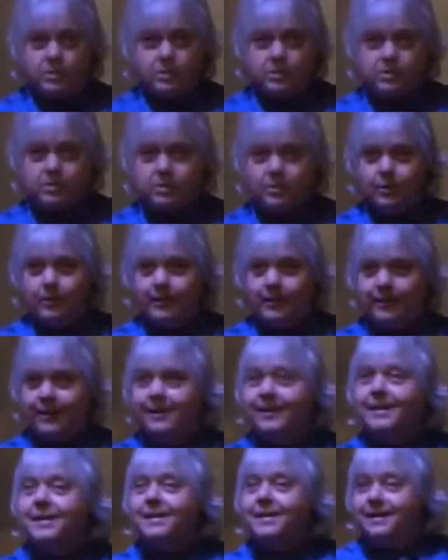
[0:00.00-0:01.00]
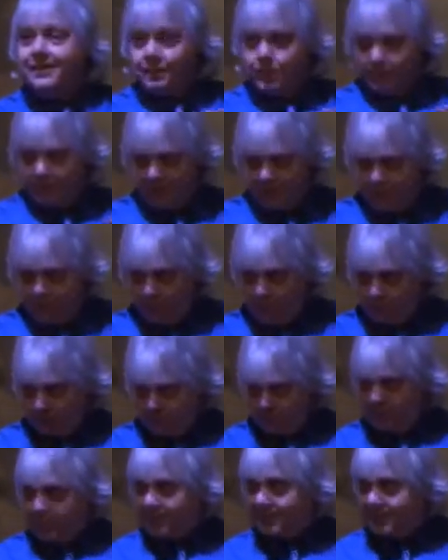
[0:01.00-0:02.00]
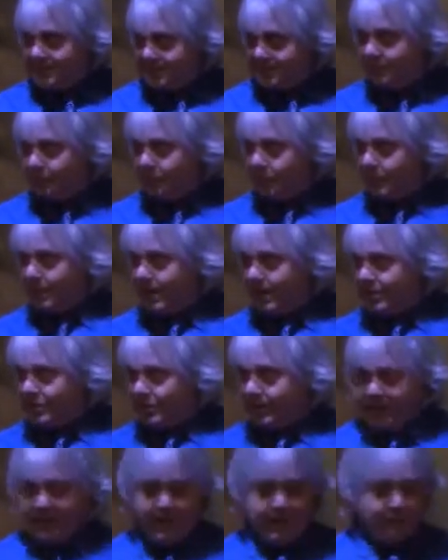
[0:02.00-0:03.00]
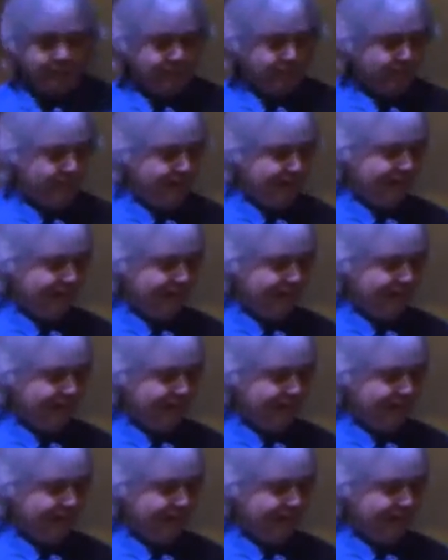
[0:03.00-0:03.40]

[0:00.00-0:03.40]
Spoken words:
just so we know where some of this information came from.